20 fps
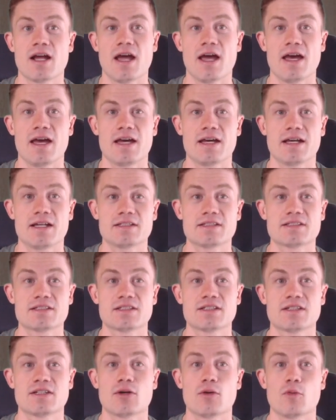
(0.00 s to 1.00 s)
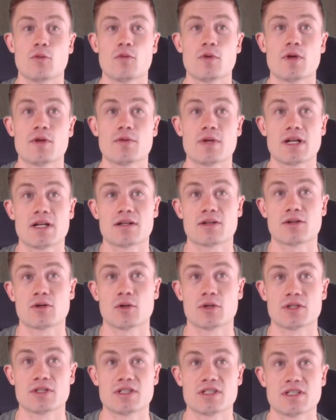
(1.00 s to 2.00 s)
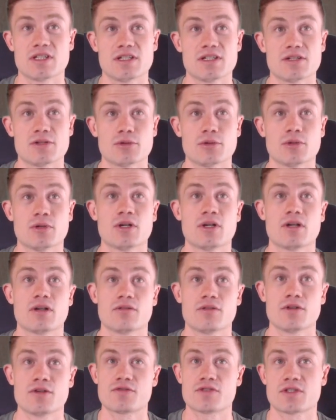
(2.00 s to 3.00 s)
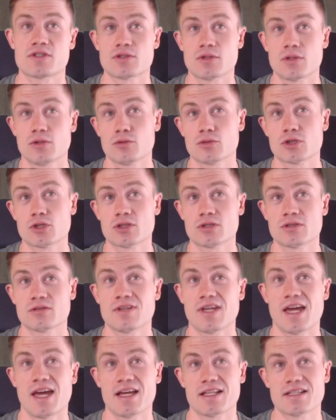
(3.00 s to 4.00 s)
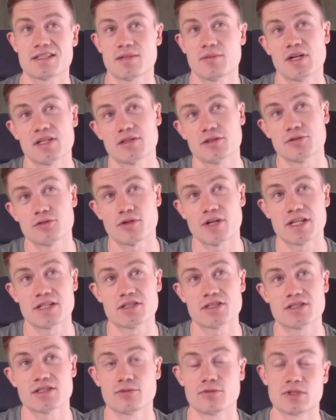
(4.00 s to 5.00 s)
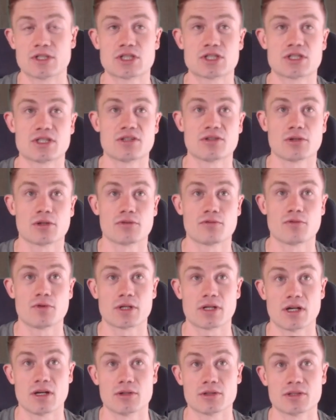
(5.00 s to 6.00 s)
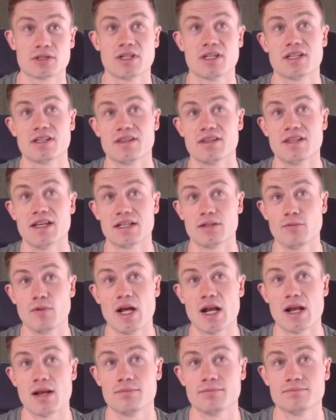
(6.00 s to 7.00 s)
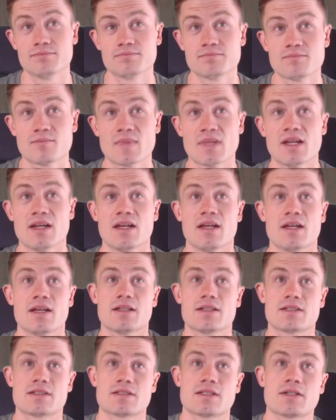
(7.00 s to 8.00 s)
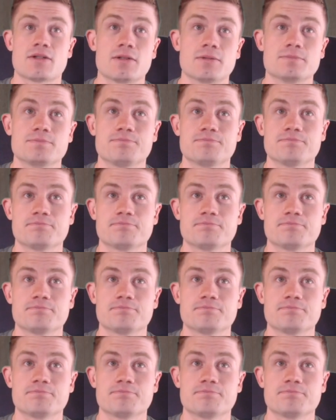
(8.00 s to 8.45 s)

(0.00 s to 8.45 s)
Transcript: and we will continue with the solution and some other tries which did not work out that well. So